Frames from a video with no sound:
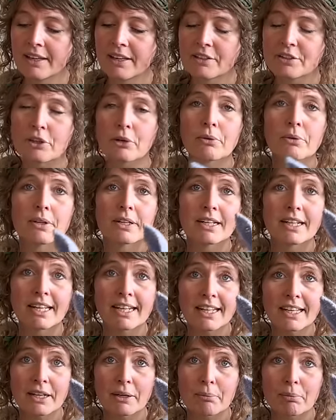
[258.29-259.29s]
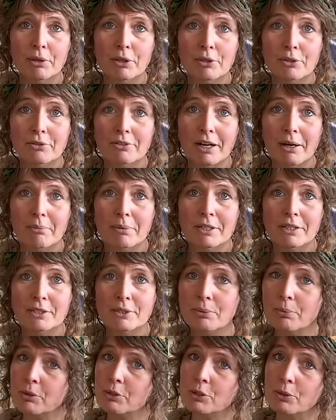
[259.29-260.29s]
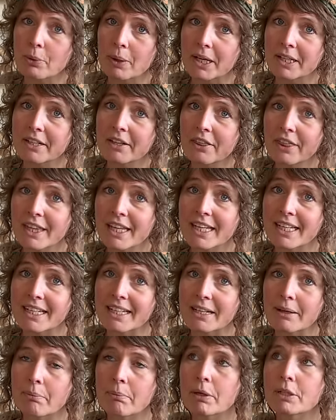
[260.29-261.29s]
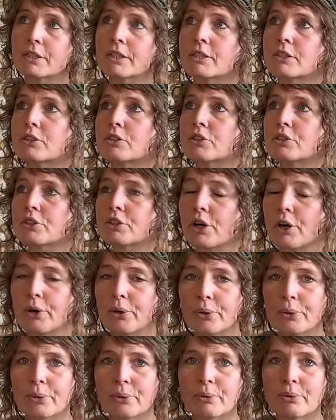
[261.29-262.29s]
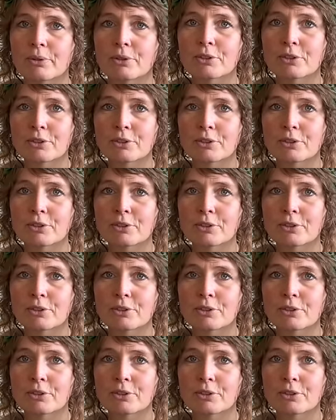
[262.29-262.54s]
So knitting a blue rabbit was quite a thing, but it's so